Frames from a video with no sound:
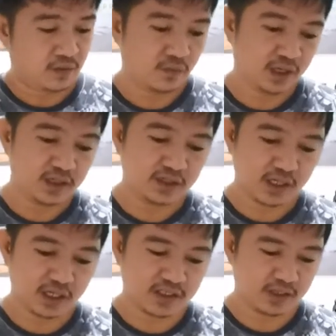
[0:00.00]
what else
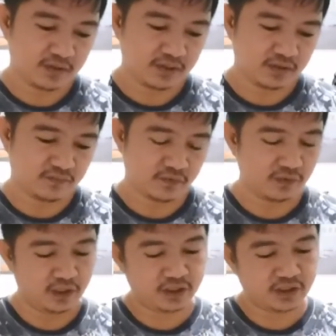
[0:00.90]
can I say about this phone?
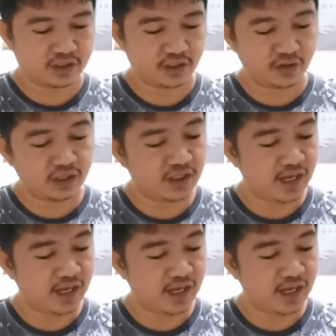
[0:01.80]
It's good in